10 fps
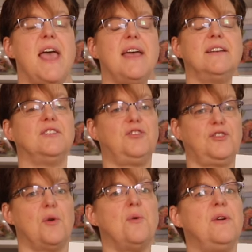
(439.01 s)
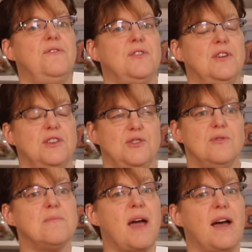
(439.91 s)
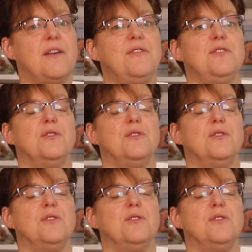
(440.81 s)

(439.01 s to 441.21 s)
And so if you can do the math,